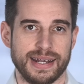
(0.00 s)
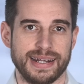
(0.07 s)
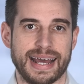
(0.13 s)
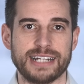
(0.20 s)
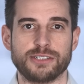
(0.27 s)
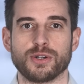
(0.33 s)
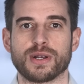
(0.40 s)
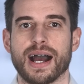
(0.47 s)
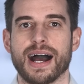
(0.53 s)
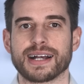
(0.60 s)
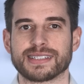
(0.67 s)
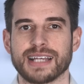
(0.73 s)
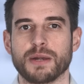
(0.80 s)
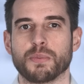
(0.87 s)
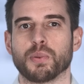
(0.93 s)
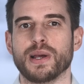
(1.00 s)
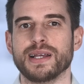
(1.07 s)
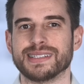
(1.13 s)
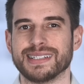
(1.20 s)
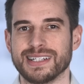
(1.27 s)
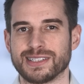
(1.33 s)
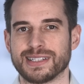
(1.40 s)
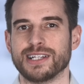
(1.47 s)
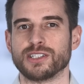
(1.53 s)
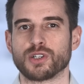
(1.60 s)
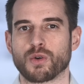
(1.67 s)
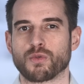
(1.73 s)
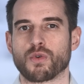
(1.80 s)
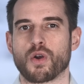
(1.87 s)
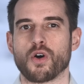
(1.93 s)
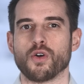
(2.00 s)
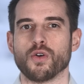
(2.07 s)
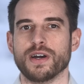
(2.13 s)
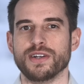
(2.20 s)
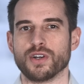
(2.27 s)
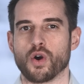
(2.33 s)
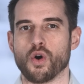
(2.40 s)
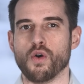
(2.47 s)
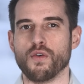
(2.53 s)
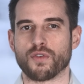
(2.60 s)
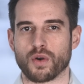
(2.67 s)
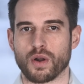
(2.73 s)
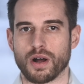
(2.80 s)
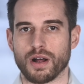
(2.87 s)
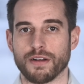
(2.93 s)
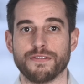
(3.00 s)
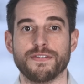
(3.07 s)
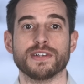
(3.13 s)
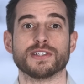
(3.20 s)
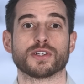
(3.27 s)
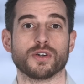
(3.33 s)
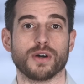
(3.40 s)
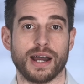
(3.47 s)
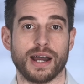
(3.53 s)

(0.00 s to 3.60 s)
Nitric oxide plays an essential role in your overall physical